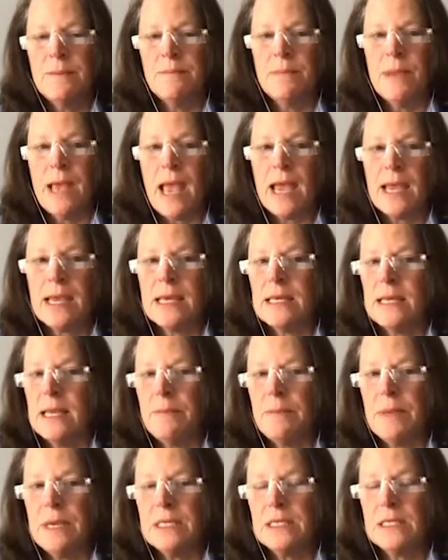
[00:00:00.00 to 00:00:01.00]

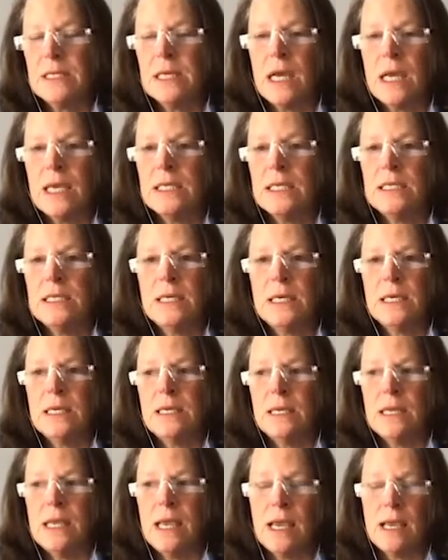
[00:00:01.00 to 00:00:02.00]
academic sites
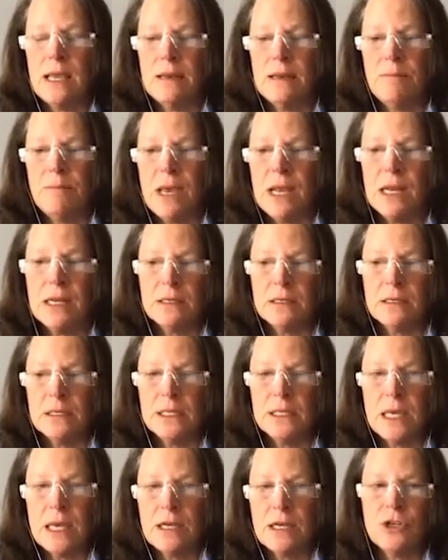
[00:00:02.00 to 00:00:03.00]
and medical
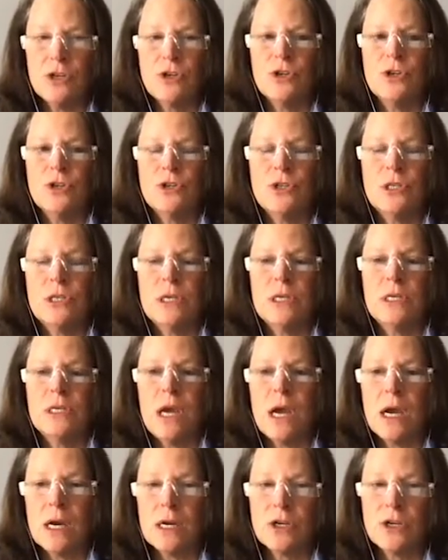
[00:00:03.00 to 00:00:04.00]
centers and
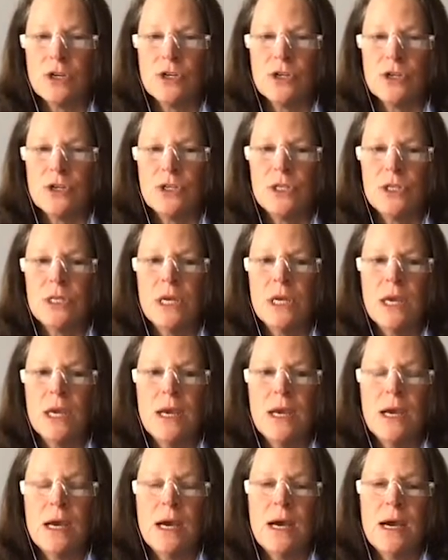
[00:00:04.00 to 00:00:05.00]
doctors,
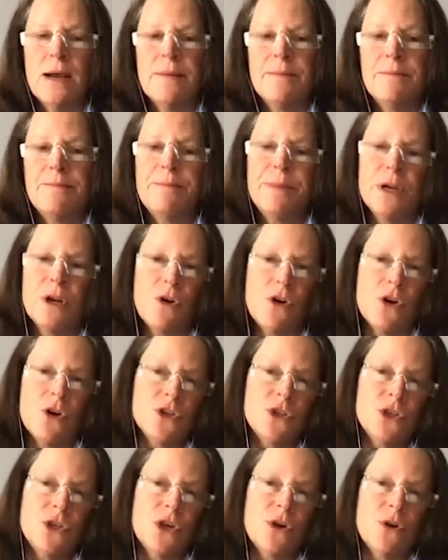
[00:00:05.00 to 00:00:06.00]
but
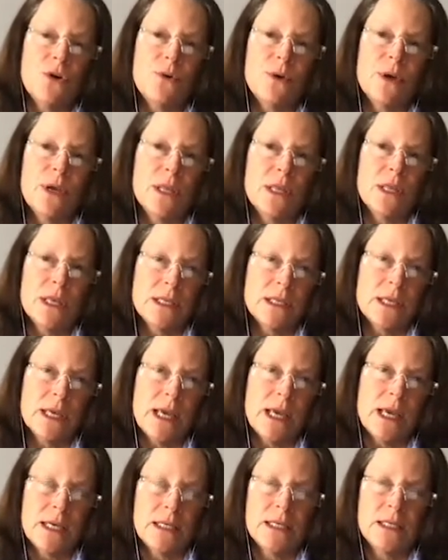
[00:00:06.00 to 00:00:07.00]
also, in this
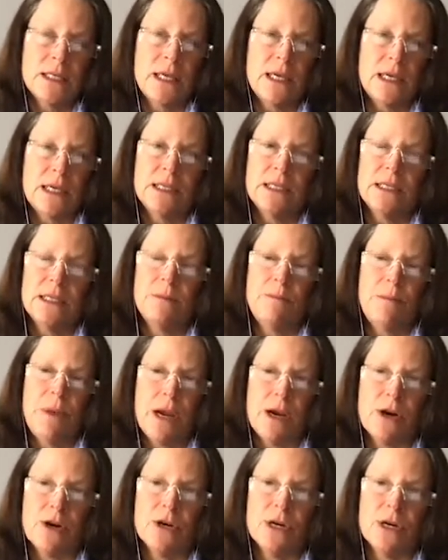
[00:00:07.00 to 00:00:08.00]
case, kids and
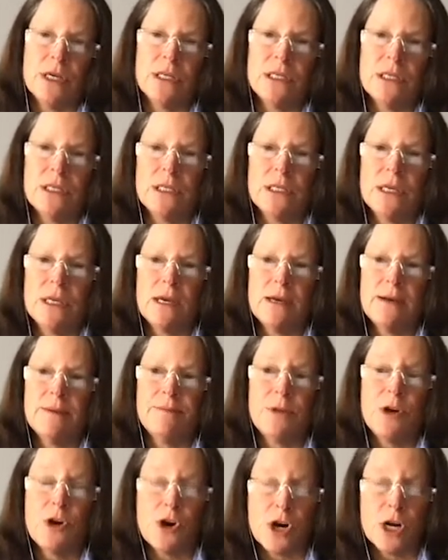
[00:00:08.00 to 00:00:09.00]
parents,
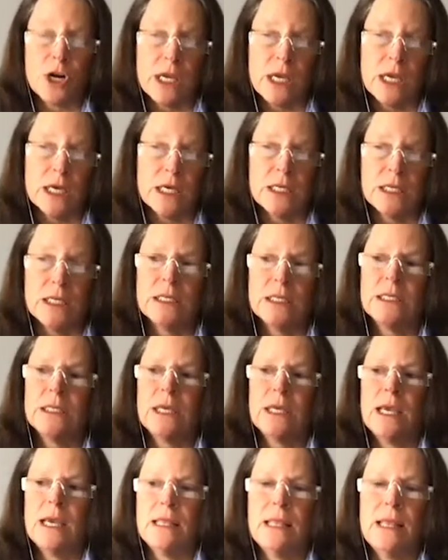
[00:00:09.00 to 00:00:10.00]
guardians,
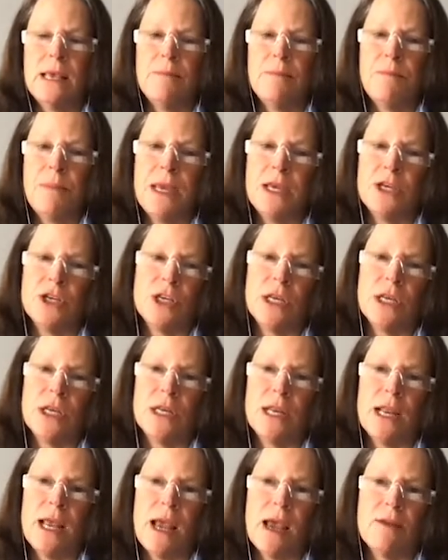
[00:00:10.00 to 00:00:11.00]
and then
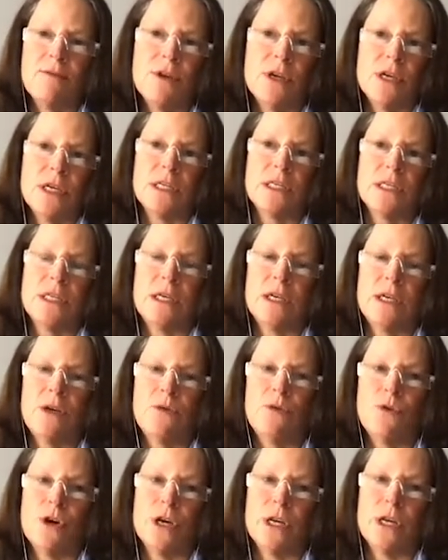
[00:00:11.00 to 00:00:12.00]
patient advocacy
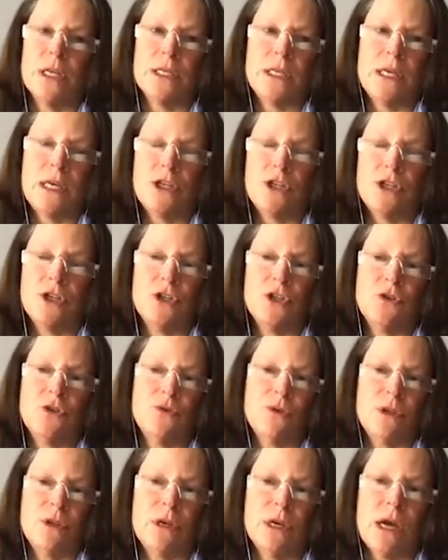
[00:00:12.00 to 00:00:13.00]
organizations,
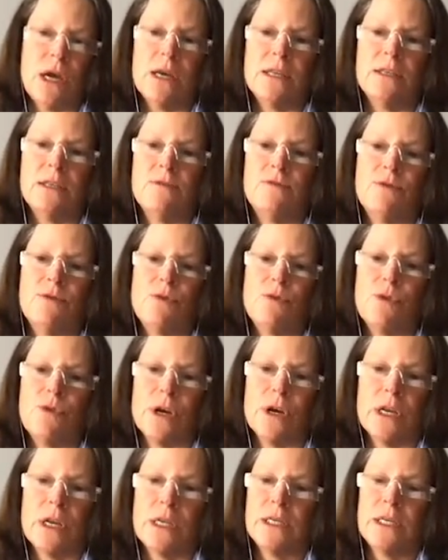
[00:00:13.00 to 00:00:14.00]
or the kinds of
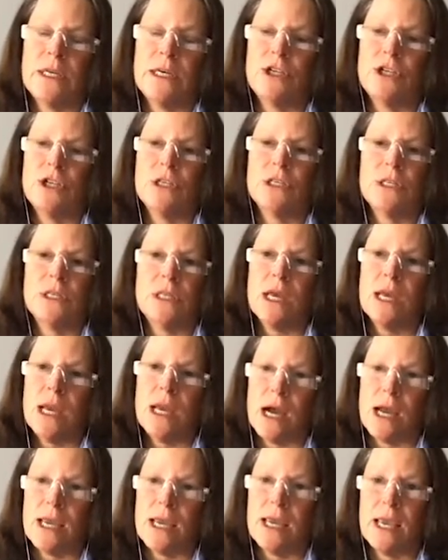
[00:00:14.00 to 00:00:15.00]
organizations like
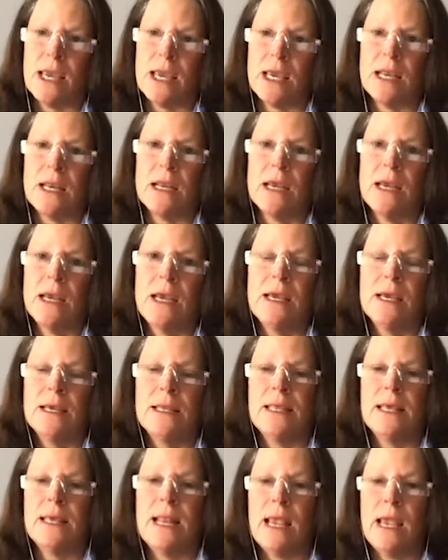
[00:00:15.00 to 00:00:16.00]
iCAN
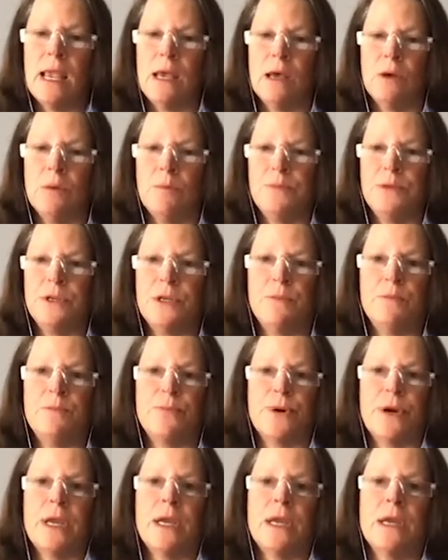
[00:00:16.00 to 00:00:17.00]
that help to
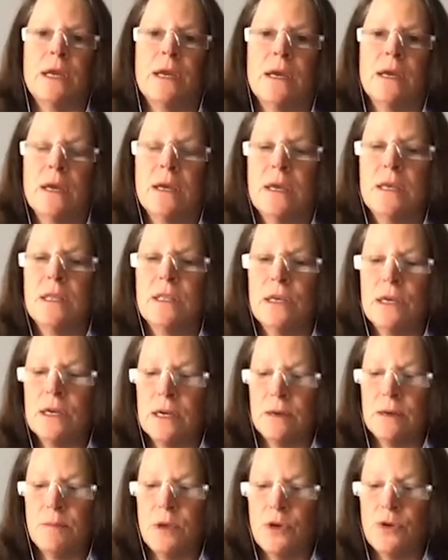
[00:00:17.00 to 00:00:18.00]
bring the
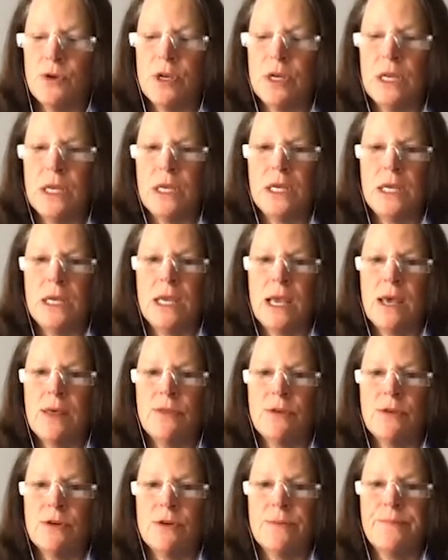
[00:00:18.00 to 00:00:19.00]
community
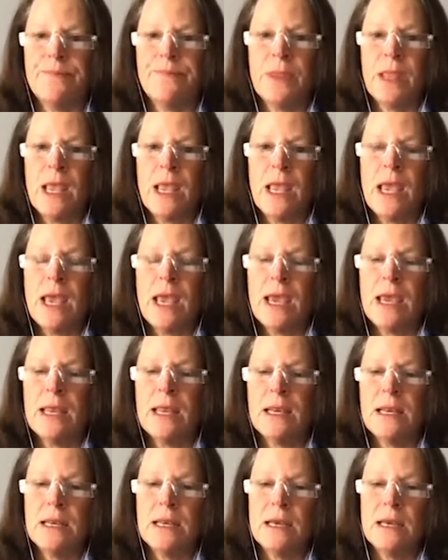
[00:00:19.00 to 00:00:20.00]
together. And